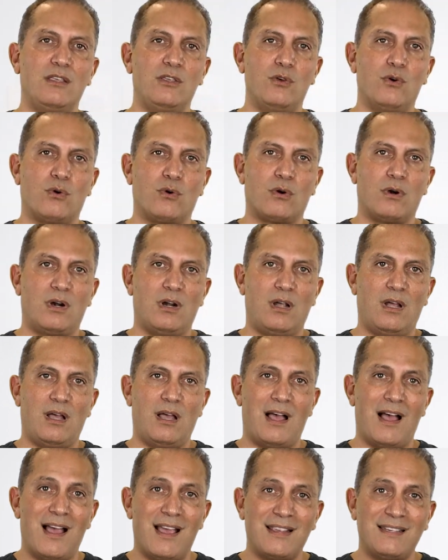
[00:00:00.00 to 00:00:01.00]
your
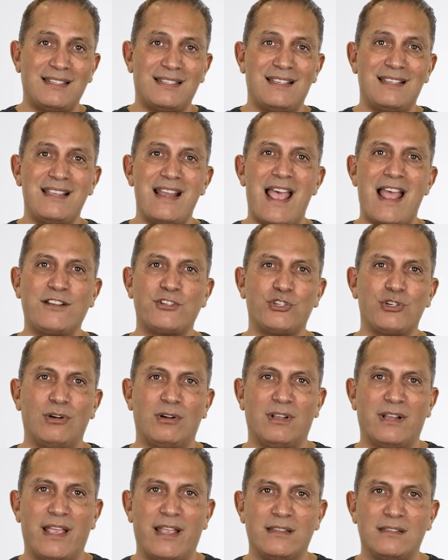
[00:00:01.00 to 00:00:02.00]
eye's
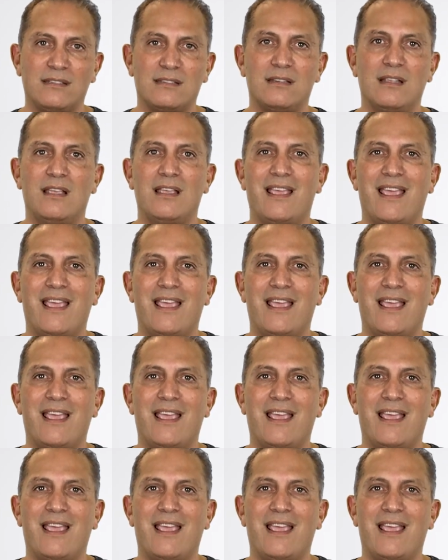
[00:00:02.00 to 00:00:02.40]
natural lens